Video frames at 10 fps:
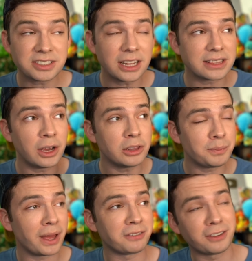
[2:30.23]
not the only
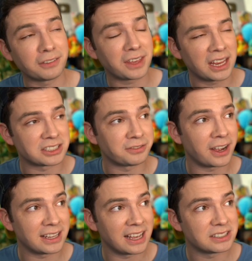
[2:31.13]
benefit of
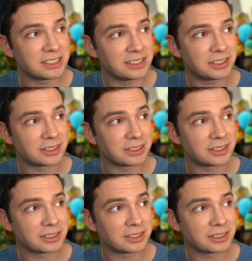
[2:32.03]
Casetify cases.